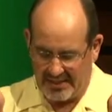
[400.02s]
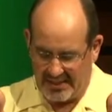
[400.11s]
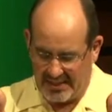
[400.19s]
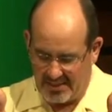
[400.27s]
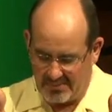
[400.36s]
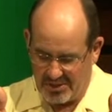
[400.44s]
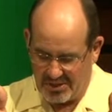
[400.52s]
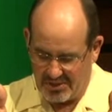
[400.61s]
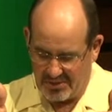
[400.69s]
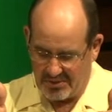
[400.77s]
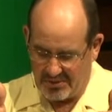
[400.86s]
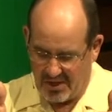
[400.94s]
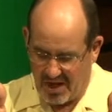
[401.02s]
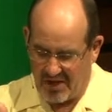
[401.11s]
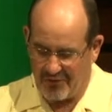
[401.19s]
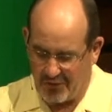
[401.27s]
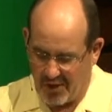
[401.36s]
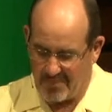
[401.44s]
him to
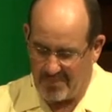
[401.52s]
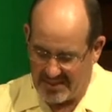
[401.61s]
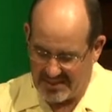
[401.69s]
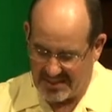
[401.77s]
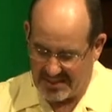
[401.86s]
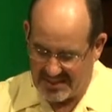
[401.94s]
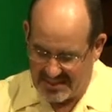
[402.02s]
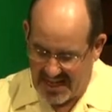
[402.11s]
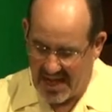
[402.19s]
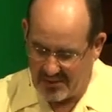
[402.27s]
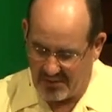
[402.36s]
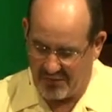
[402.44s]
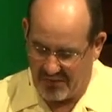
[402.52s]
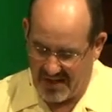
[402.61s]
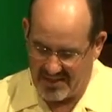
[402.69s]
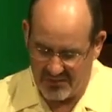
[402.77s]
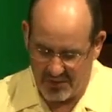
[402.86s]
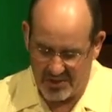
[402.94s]
offer up as a
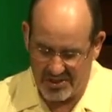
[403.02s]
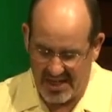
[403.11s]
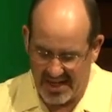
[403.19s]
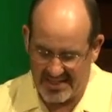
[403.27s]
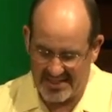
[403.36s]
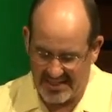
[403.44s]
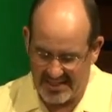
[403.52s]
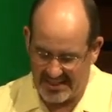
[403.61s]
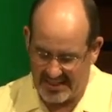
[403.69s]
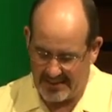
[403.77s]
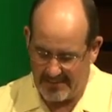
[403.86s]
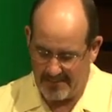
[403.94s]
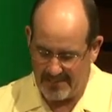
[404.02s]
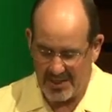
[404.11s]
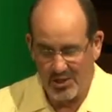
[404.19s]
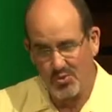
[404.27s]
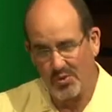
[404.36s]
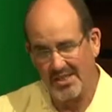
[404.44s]
sacrifice. Verse 19,
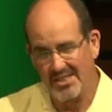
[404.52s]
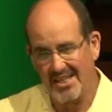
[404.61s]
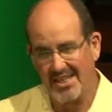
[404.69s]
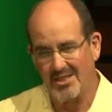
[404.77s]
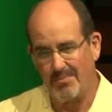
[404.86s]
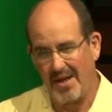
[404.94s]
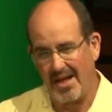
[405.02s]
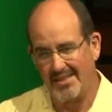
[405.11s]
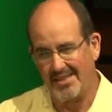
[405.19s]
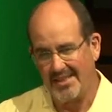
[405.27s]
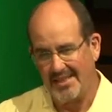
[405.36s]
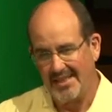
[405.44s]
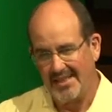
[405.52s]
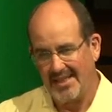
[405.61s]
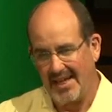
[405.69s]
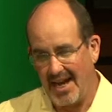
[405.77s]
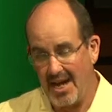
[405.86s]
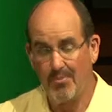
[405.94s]
here's what it says about
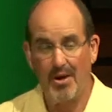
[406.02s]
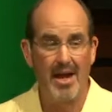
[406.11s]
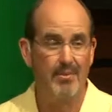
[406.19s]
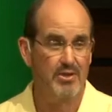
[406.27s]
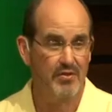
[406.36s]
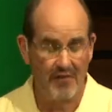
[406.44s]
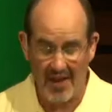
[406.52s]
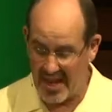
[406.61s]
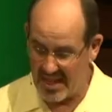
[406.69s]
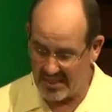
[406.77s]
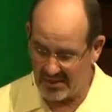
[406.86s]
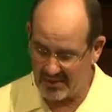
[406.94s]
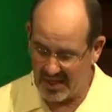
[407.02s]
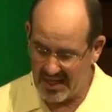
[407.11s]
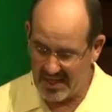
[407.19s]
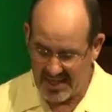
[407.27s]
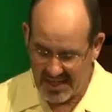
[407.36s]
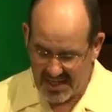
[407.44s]
Abraham's faith,
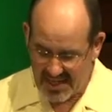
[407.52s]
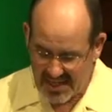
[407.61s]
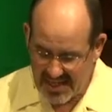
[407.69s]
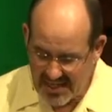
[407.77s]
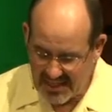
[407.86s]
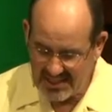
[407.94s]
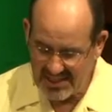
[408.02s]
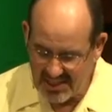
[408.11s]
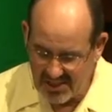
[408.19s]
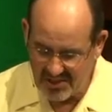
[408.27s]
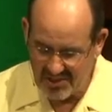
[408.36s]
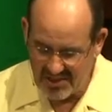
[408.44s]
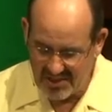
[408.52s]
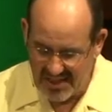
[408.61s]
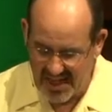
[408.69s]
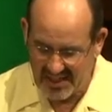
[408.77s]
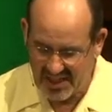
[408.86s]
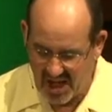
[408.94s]
okay? He considered
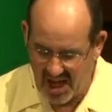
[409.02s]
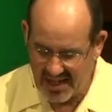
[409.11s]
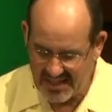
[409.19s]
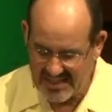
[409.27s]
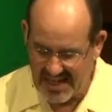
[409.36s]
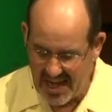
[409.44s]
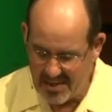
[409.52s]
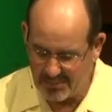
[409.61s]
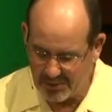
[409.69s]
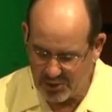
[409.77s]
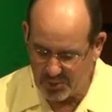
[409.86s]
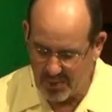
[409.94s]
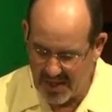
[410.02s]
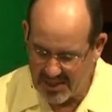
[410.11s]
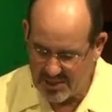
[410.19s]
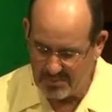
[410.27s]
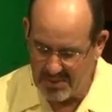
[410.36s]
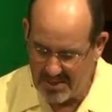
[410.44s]
that God is able to
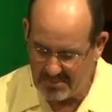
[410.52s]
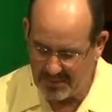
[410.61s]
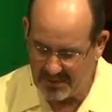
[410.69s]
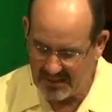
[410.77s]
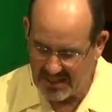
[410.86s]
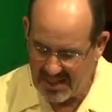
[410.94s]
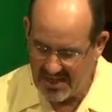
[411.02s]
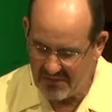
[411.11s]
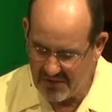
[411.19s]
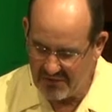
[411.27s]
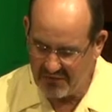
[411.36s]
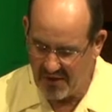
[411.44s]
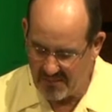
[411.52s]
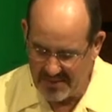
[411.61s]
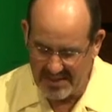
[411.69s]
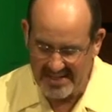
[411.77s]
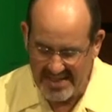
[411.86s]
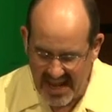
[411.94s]
raise people even from
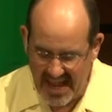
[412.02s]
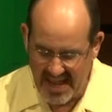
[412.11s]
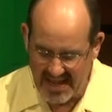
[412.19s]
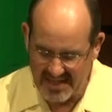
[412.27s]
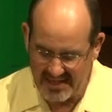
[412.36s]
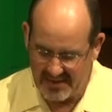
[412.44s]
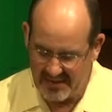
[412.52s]
the dead,